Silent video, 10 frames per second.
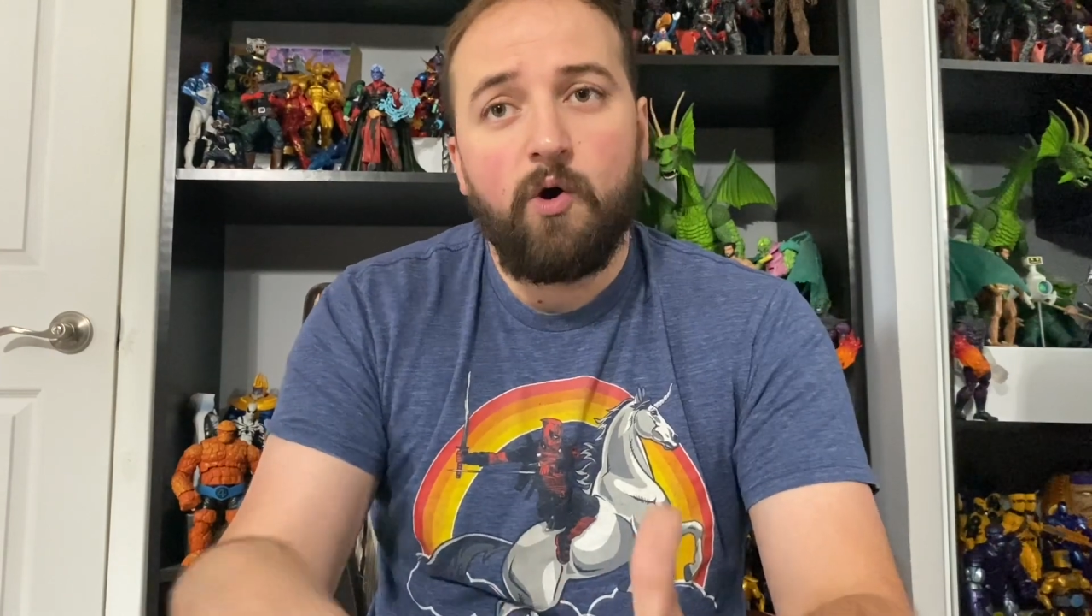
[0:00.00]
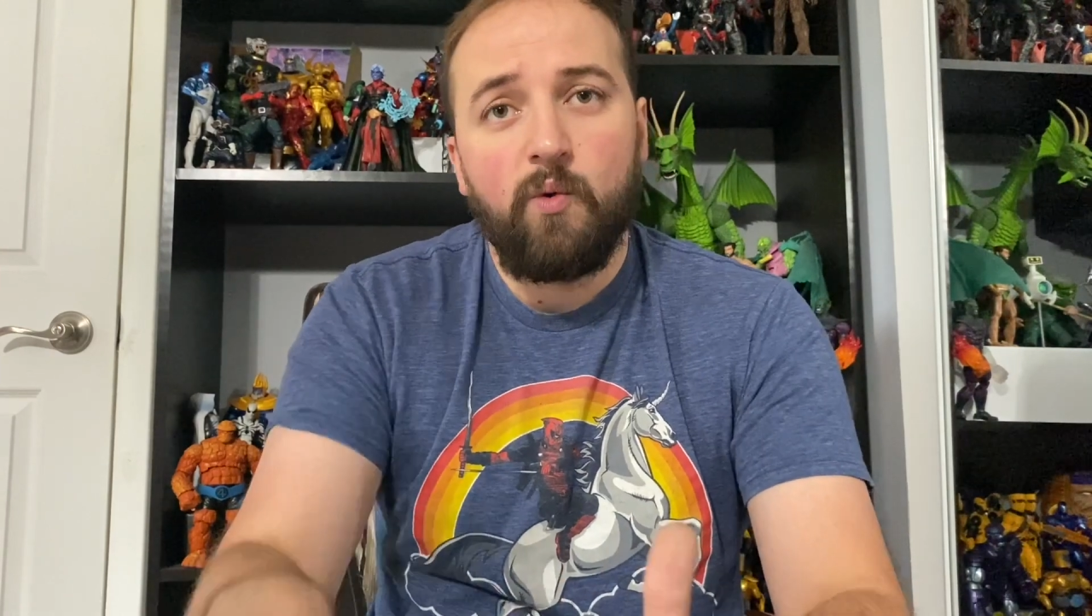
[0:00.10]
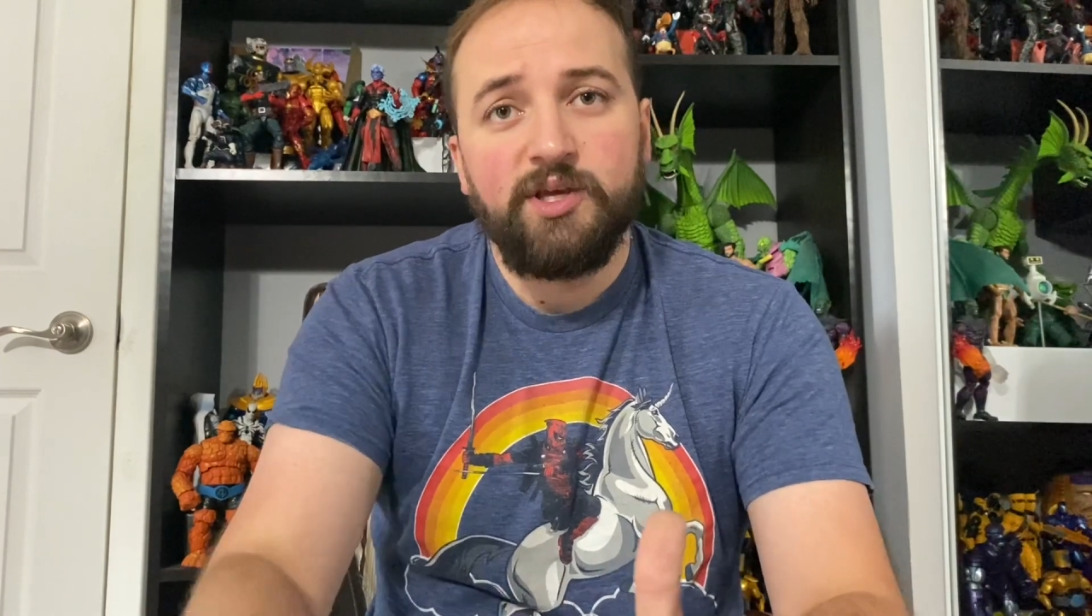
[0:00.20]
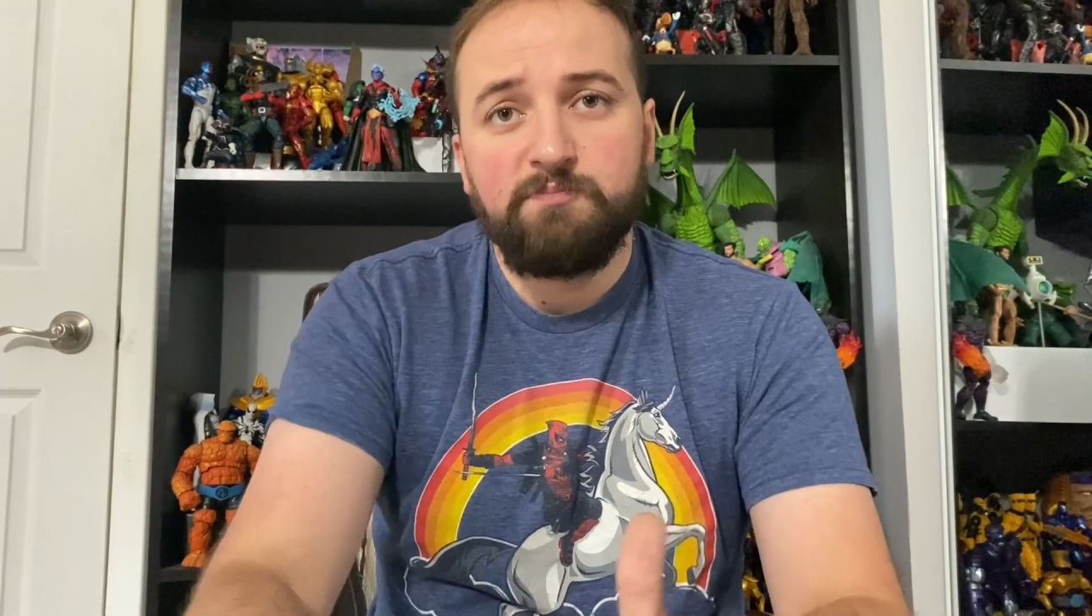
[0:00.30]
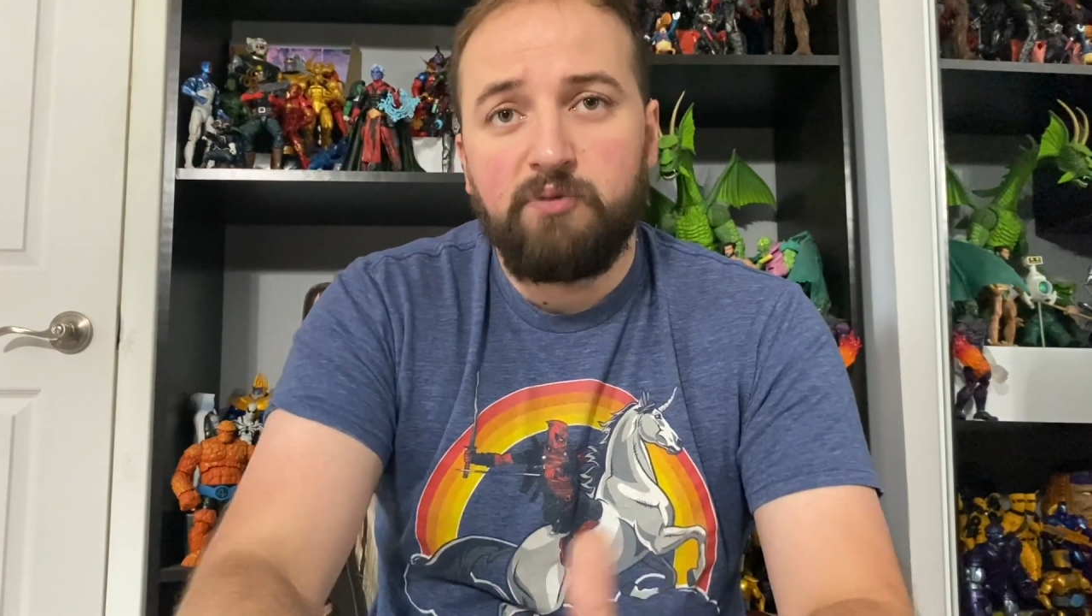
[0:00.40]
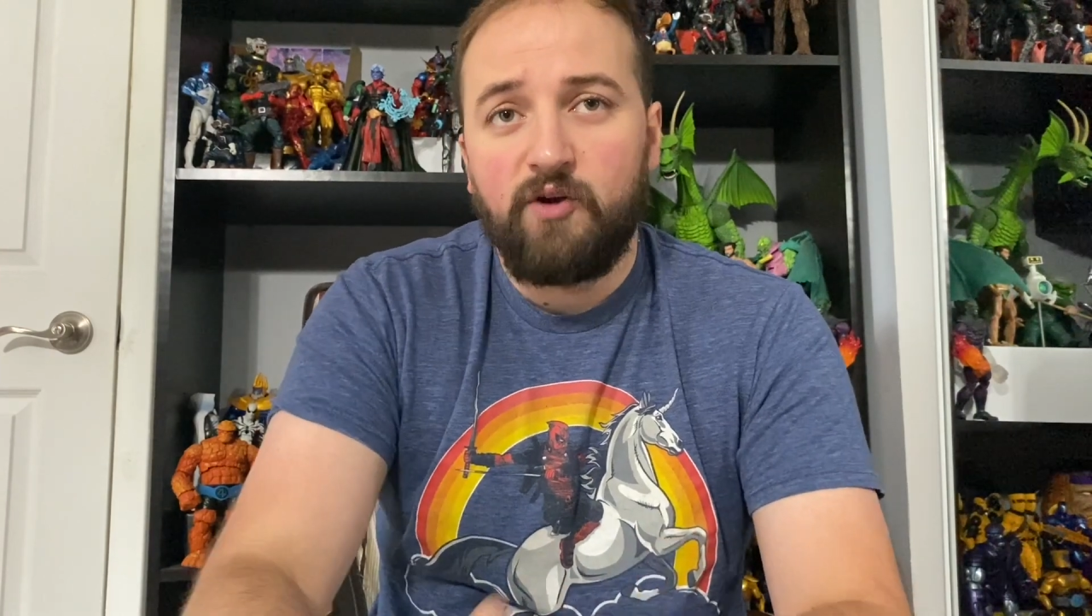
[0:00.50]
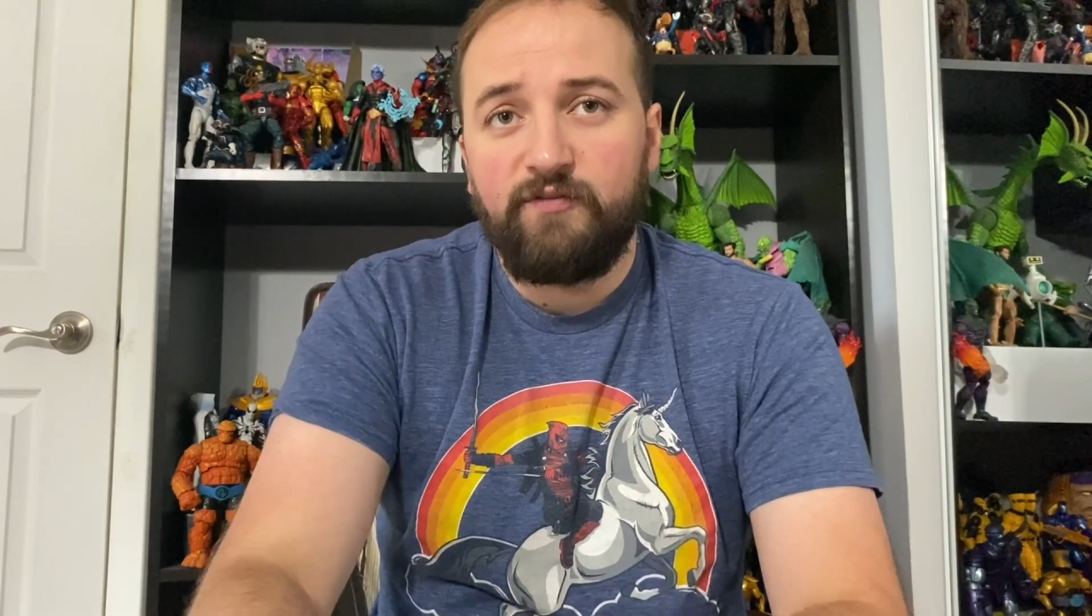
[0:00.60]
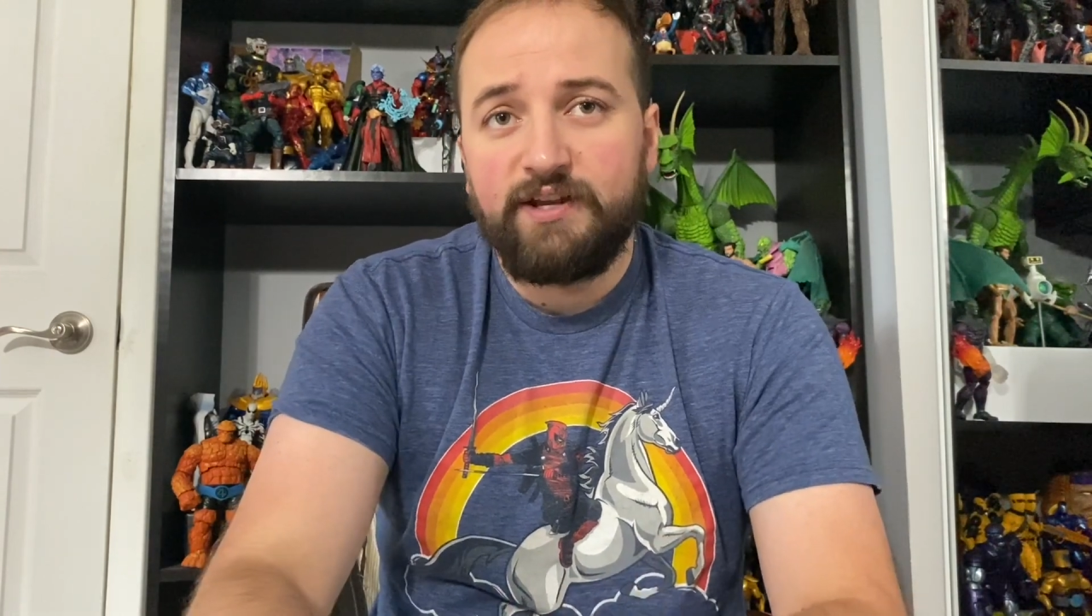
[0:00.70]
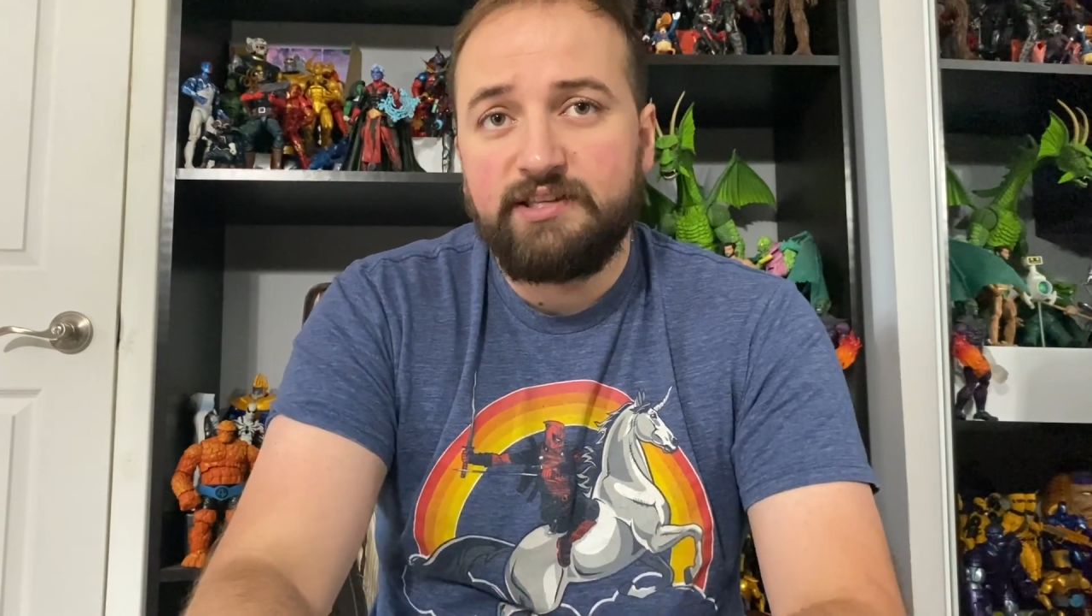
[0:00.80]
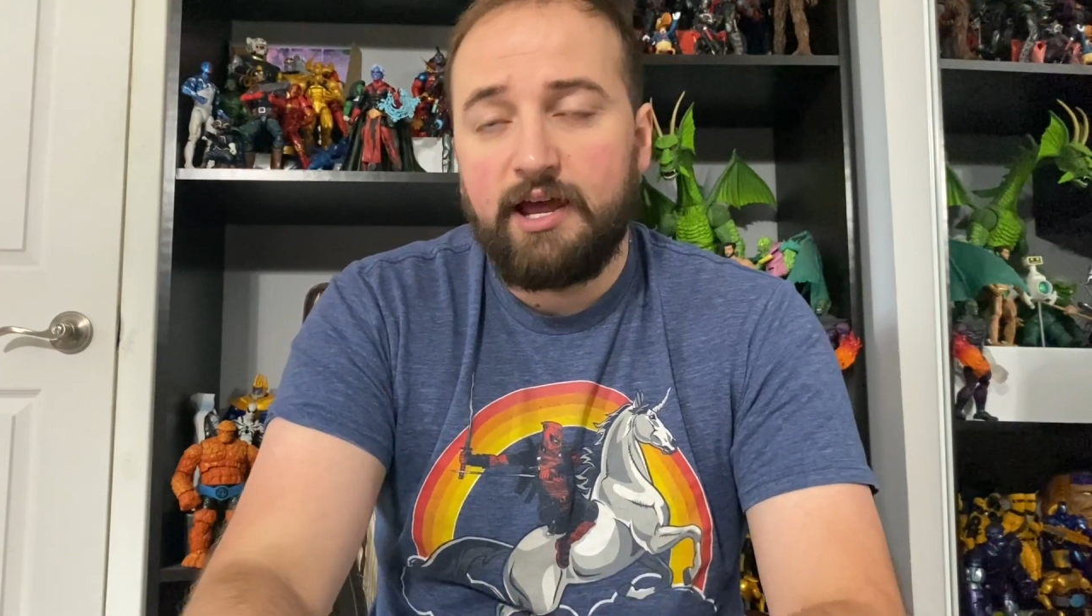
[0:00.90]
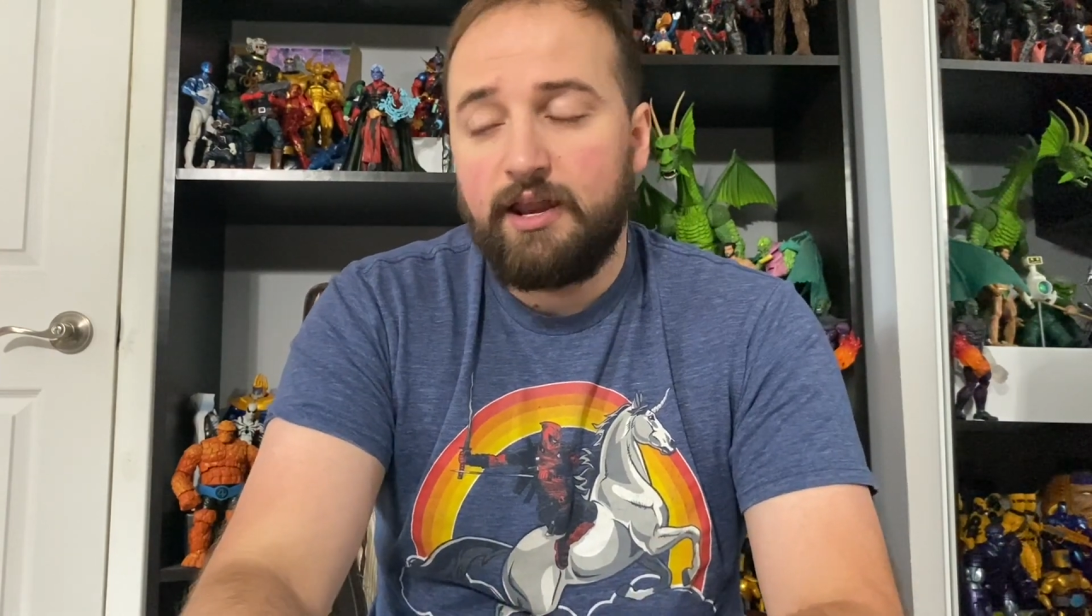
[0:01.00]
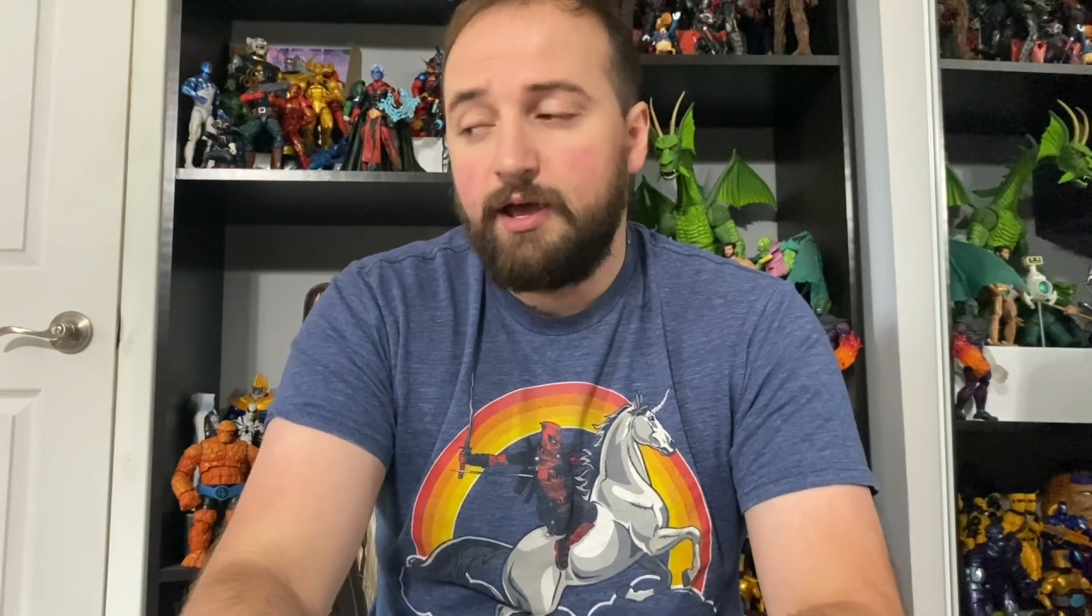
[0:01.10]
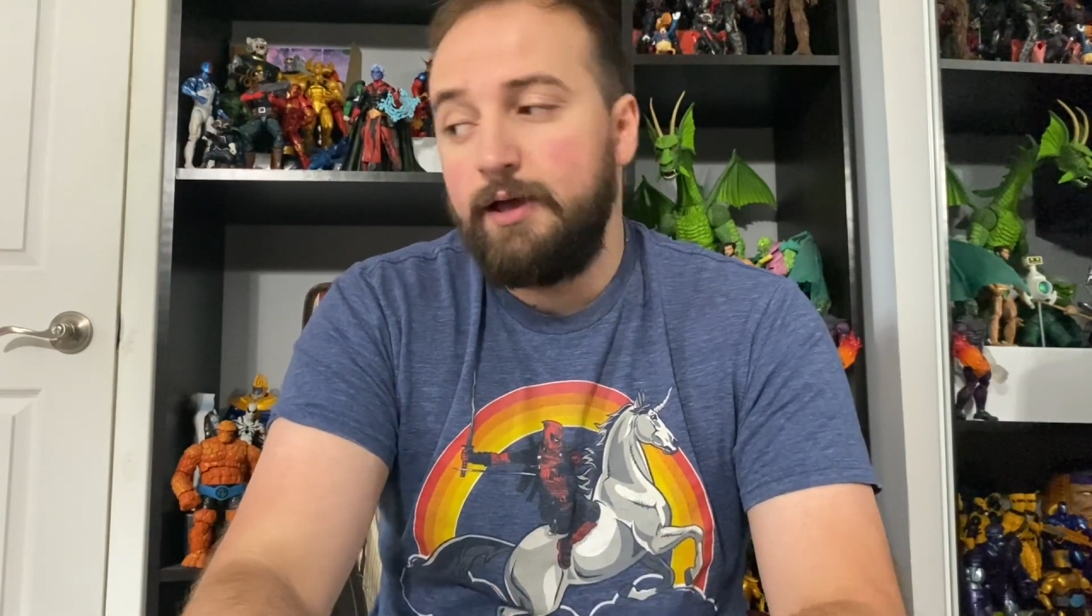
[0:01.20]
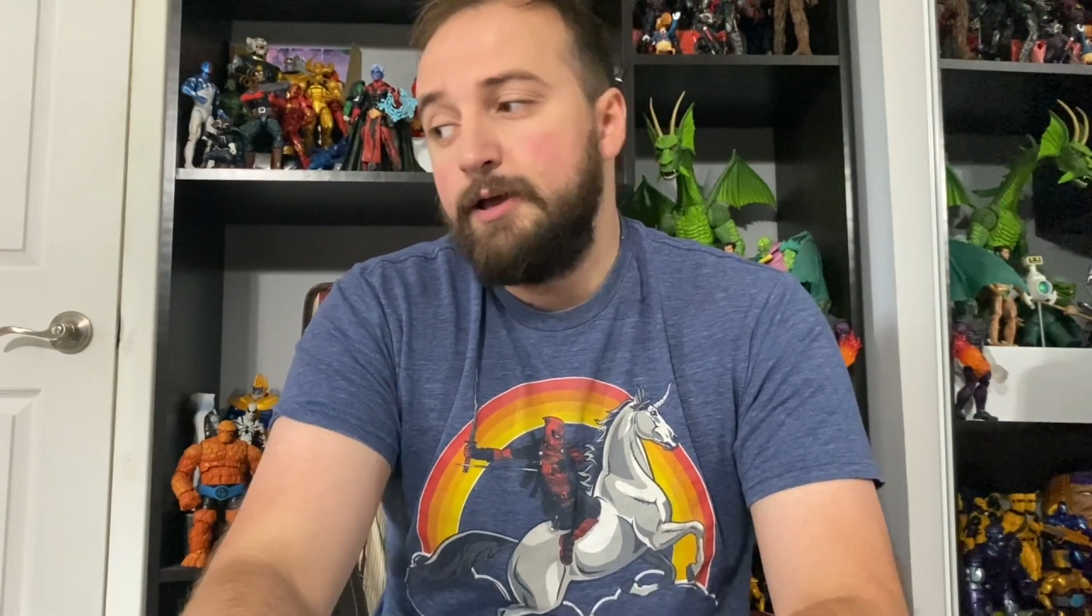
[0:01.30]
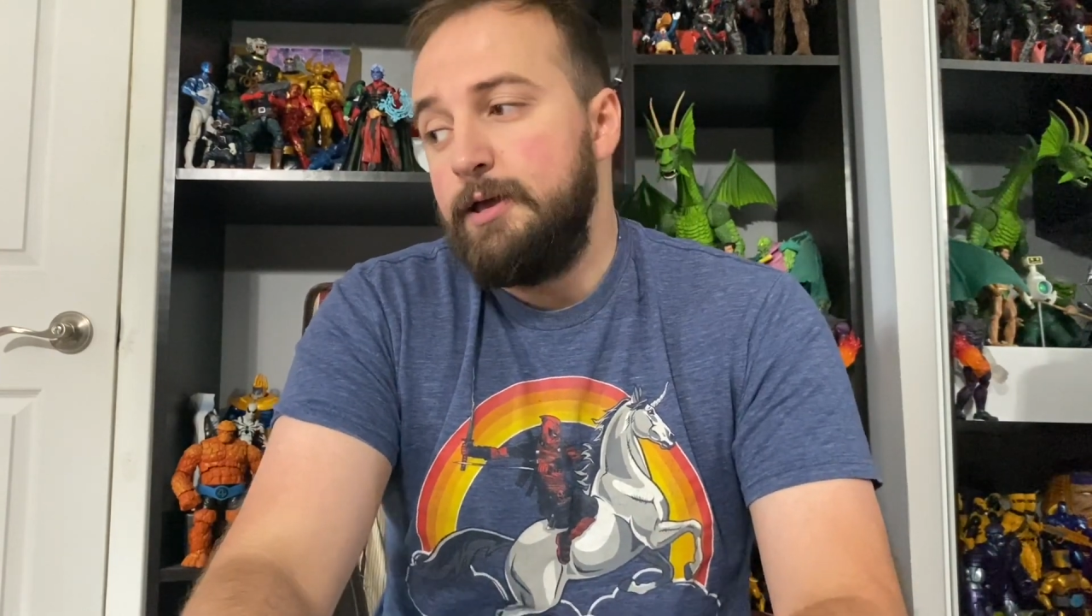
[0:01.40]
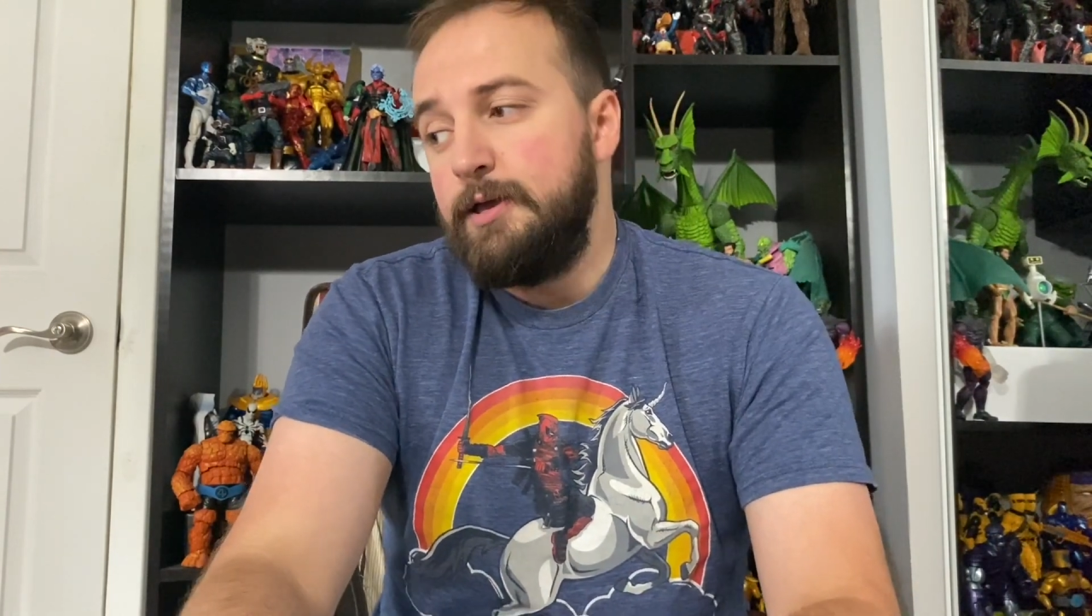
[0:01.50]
always perfect on